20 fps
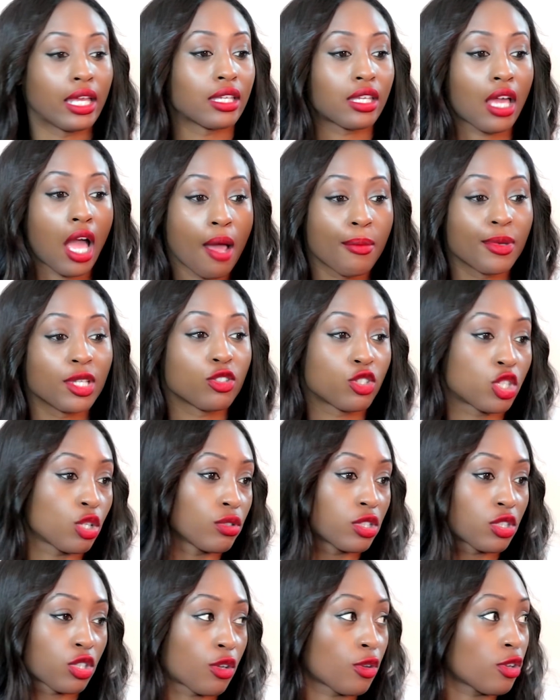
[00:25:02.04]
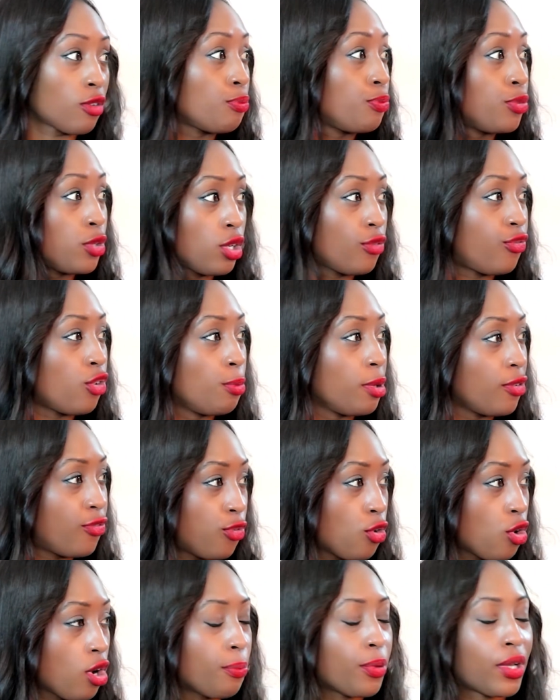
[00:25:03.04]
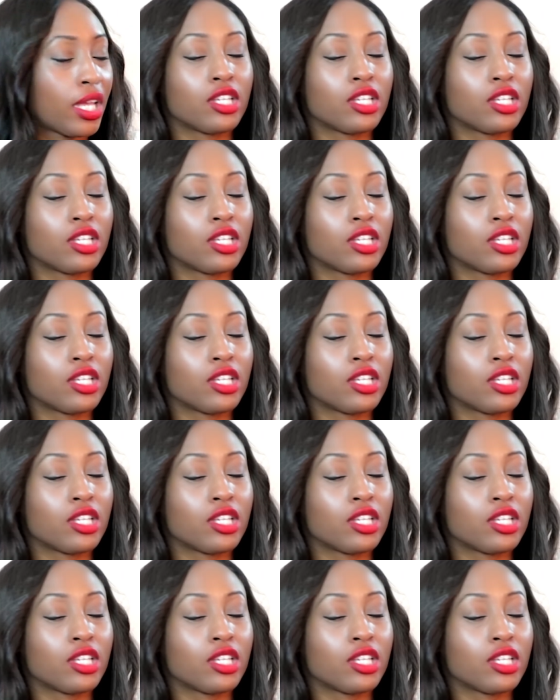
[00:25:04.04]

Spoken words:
like, I mean, she was beautiful before,